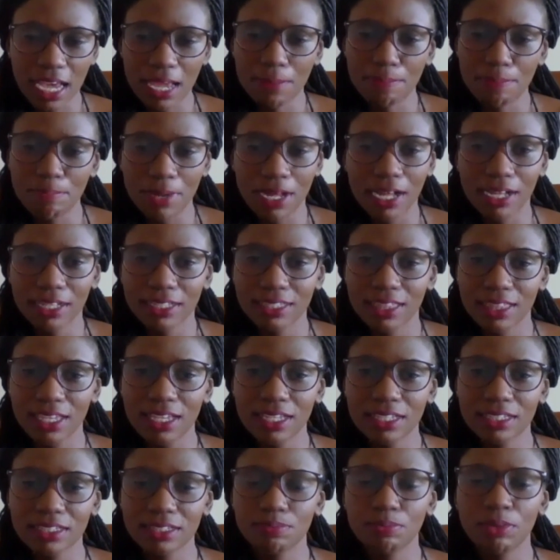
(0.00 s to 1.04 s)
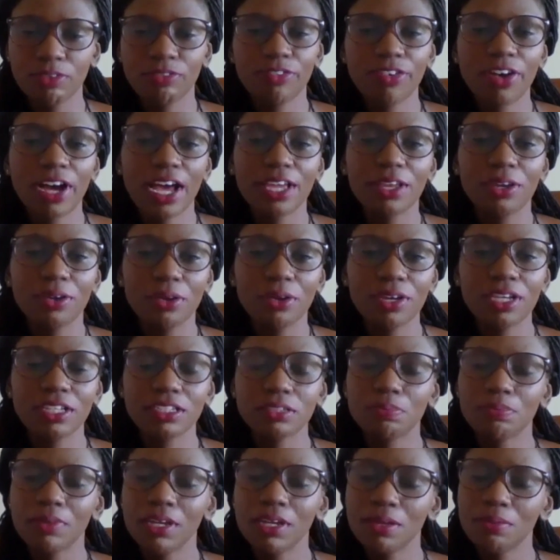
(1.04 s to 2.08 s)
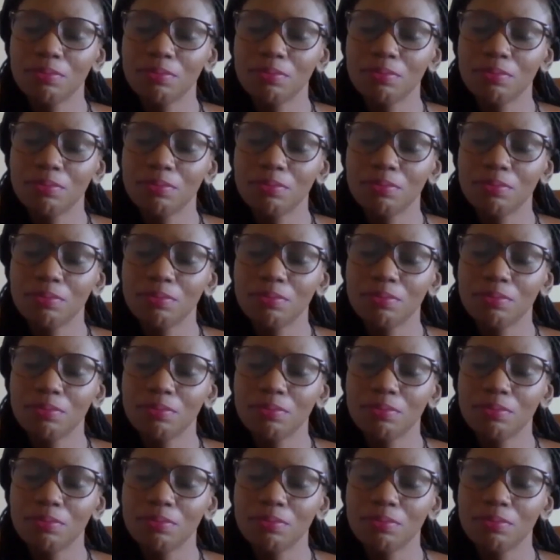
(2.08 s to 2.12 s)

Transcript: type back things, before I know it,